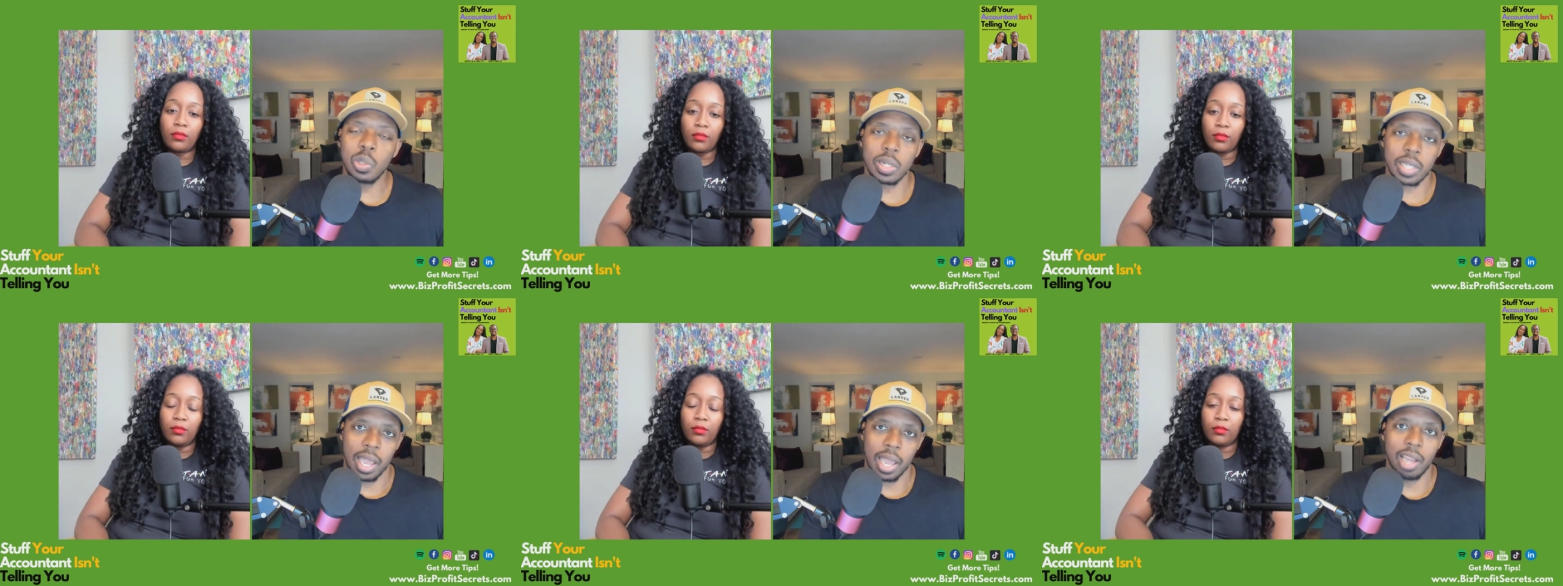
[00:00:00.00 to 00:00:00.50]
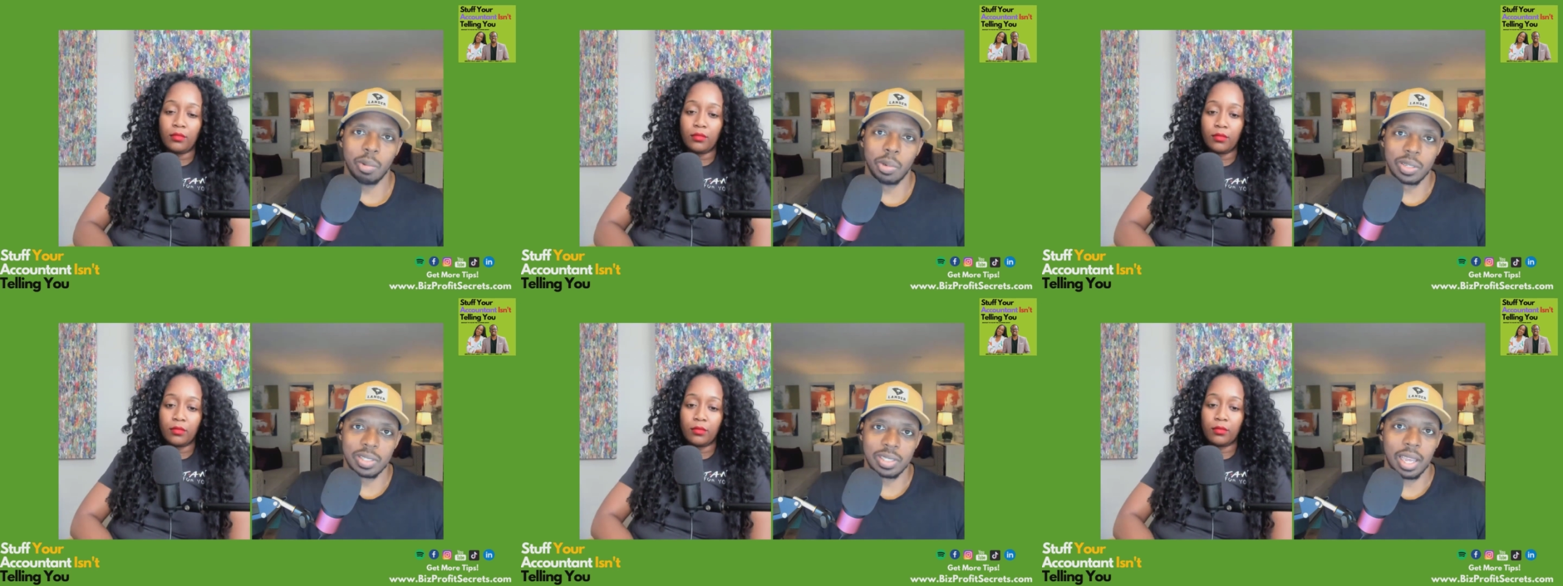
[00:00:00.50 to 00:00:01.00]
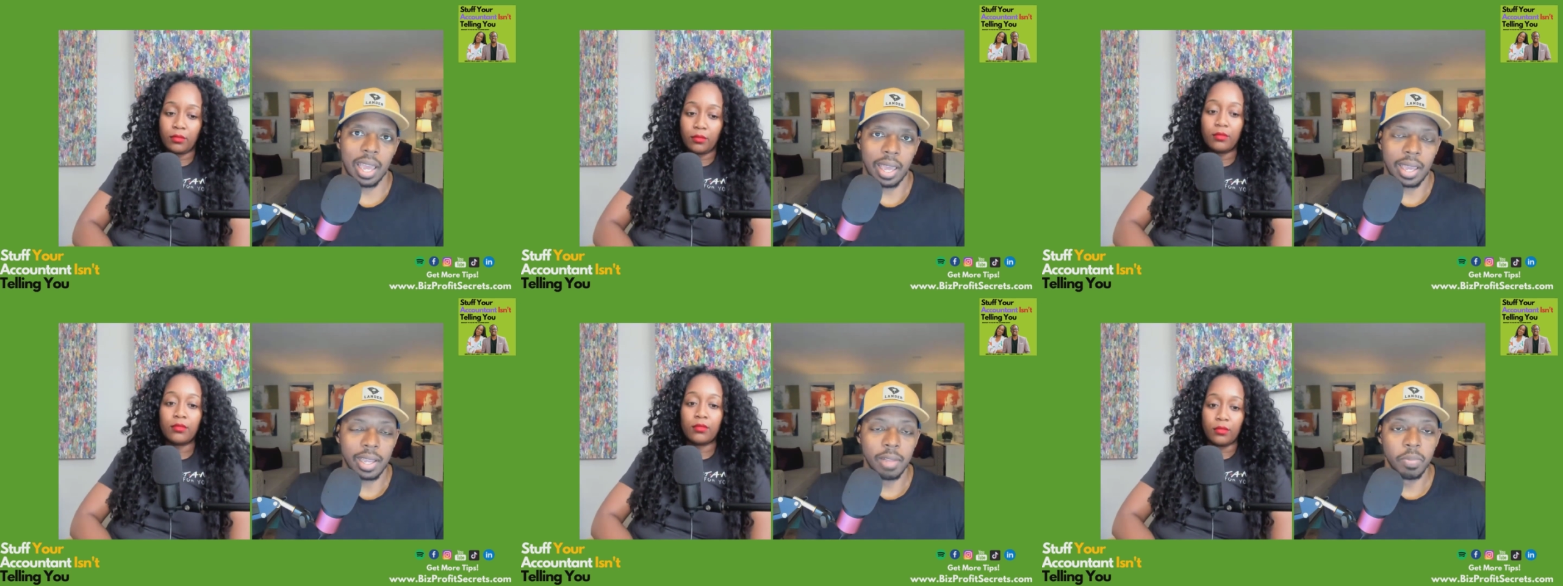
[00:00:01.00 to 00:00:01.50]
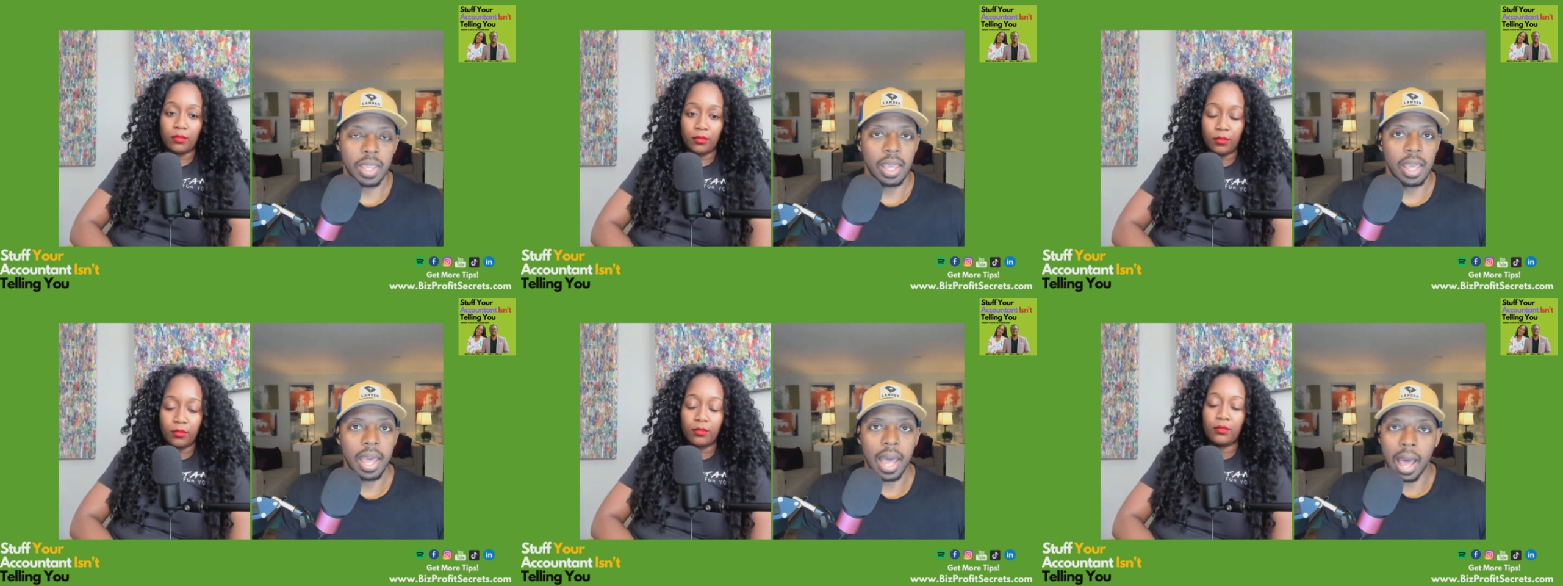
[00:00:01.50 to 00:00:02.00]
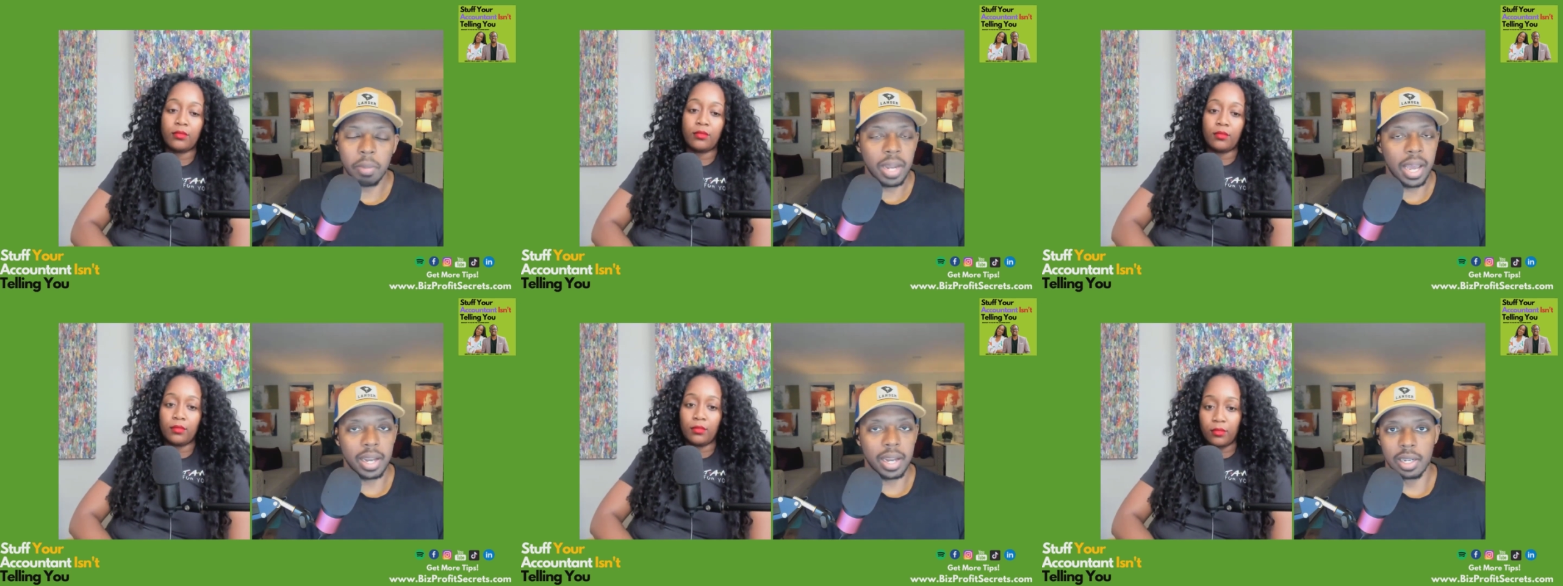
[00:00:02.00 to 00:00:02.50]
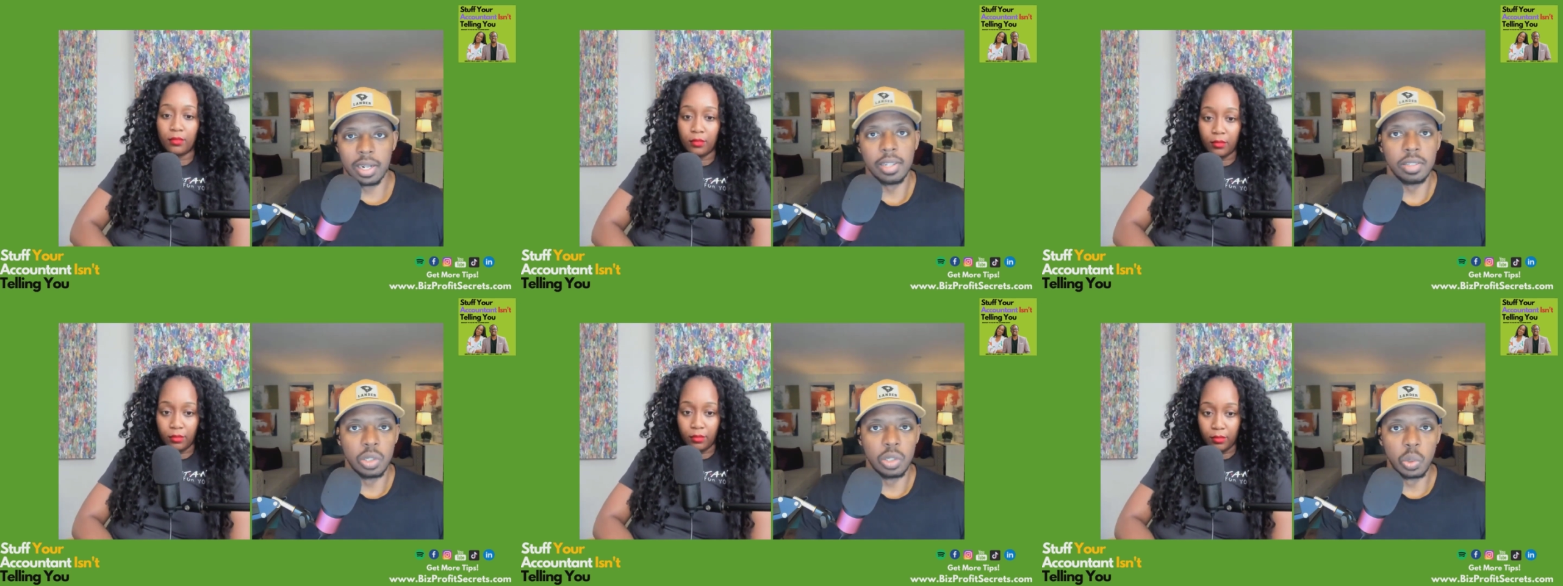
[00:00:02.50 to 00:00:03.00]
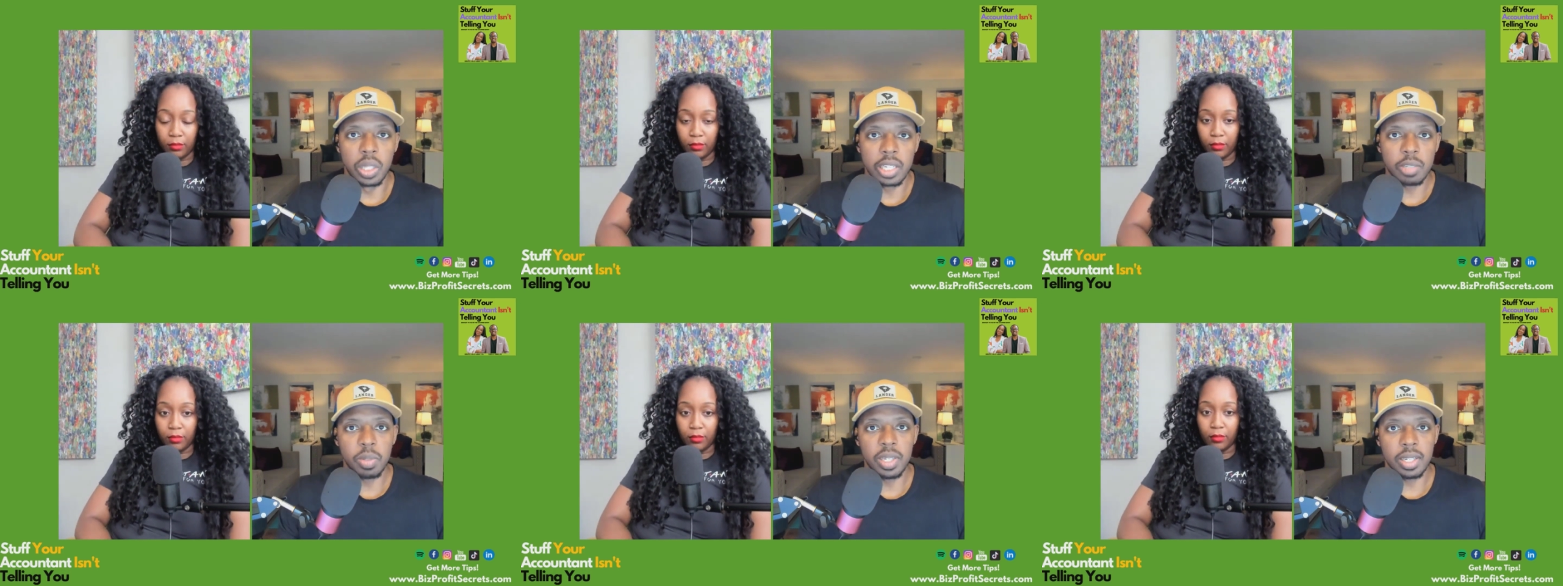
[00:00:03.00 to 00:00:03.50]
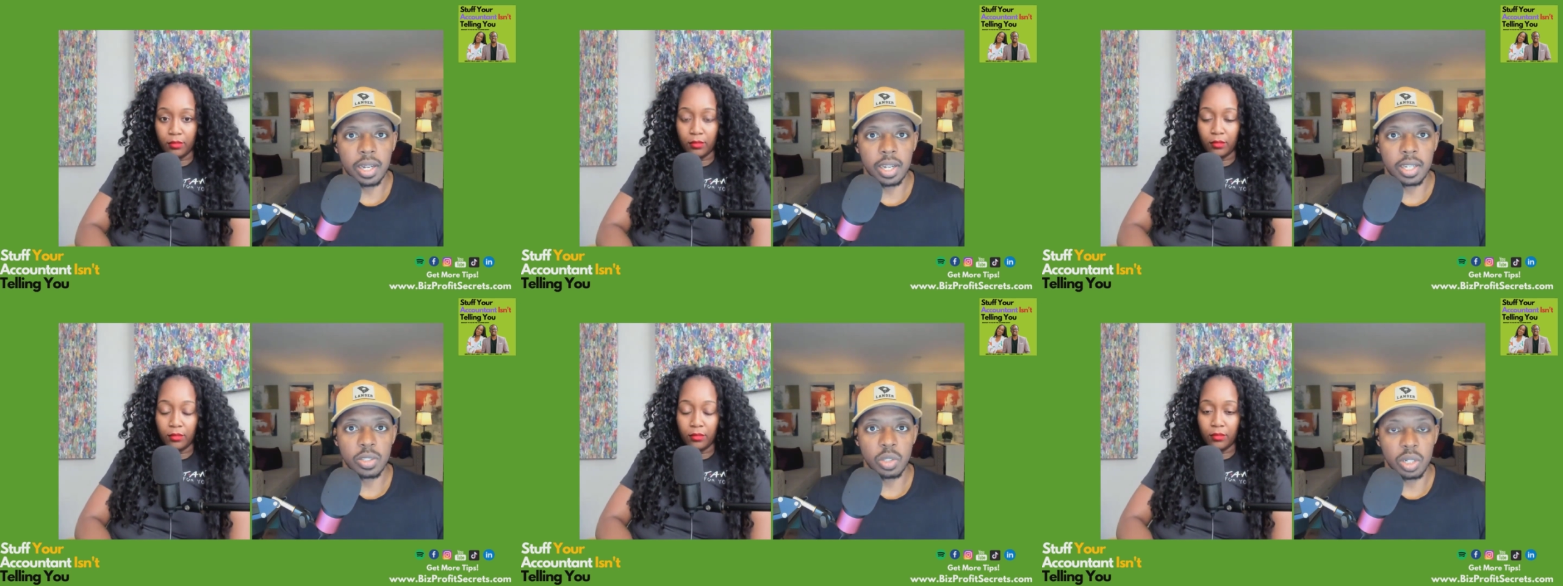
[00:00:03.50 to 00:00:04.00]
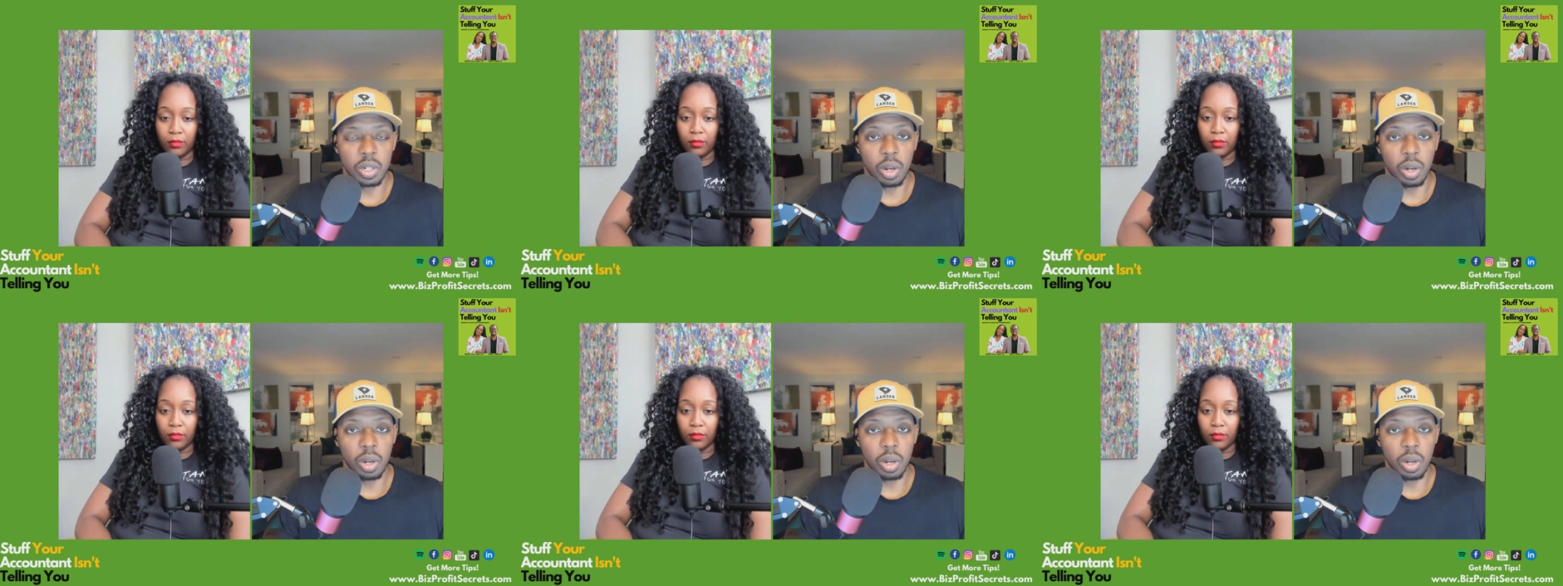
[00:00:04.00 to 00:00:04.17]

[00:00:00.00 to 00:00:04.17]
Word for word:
Speaker 1: you accountable to say, hey, I'm not going to do this because